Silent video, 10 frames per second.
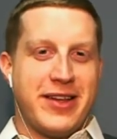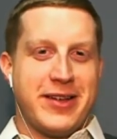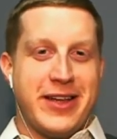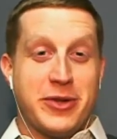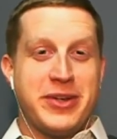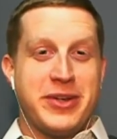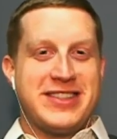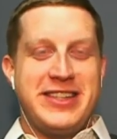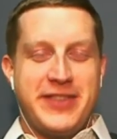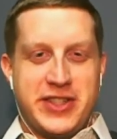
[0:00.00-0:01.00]
including
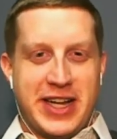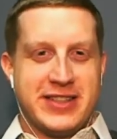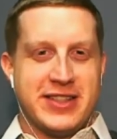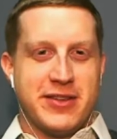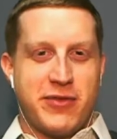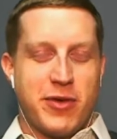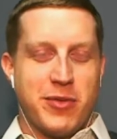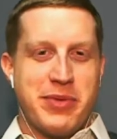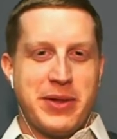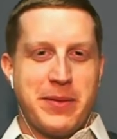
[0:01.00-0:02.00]
Stevie Johnson, the former
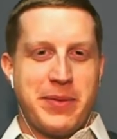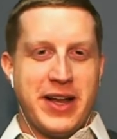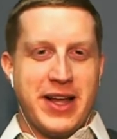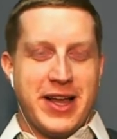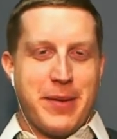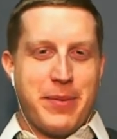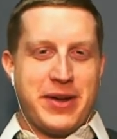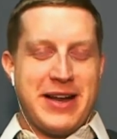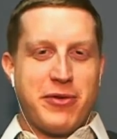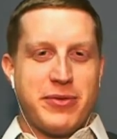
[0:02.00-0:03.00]
Bill, but
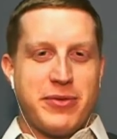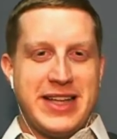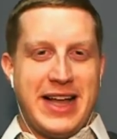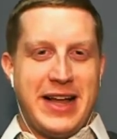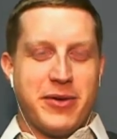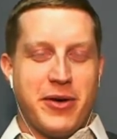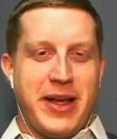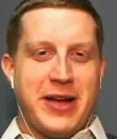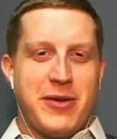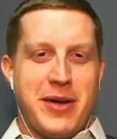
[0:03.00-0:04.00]
never really. I don't know.
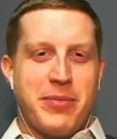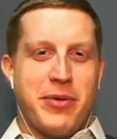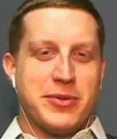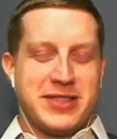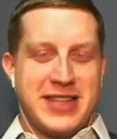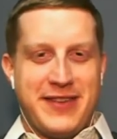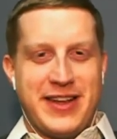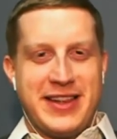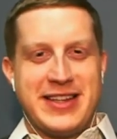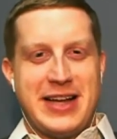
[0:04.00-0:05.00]
Anquan Bolden was kind of
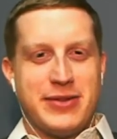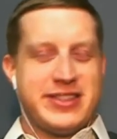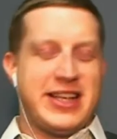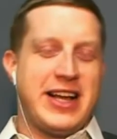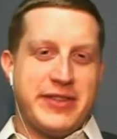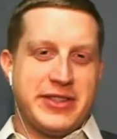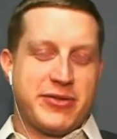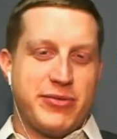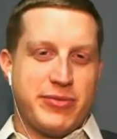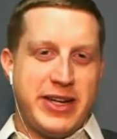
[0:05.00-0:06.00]
on the downside of his
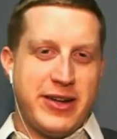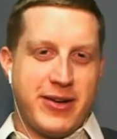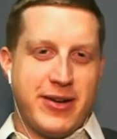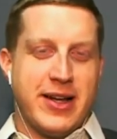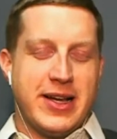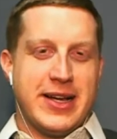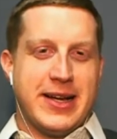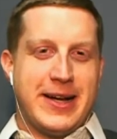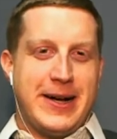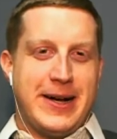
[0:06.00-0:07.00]
career.
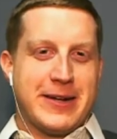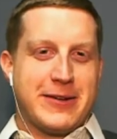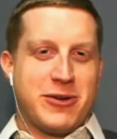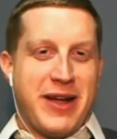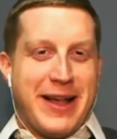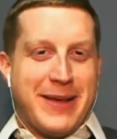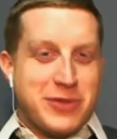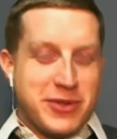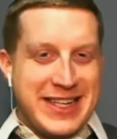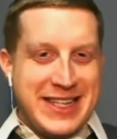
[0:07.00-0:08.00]

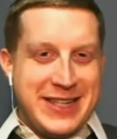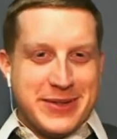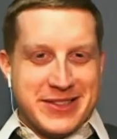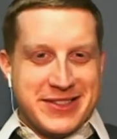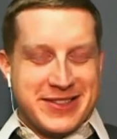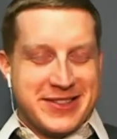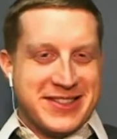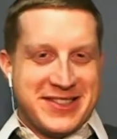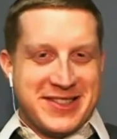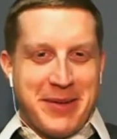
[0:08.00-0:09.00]
Crabtree was
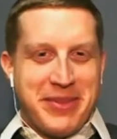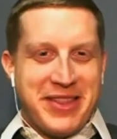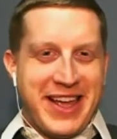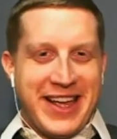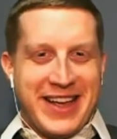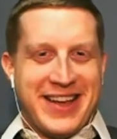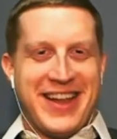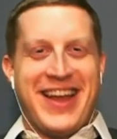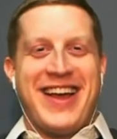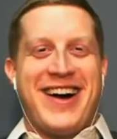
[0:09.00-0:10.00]
something,
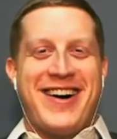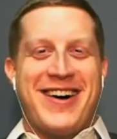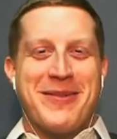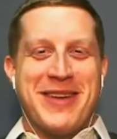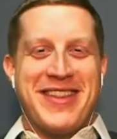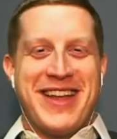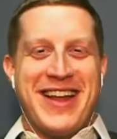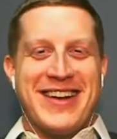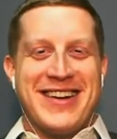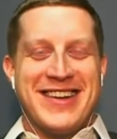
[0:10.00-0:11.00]
and
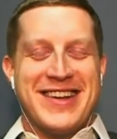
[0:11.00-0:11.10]
then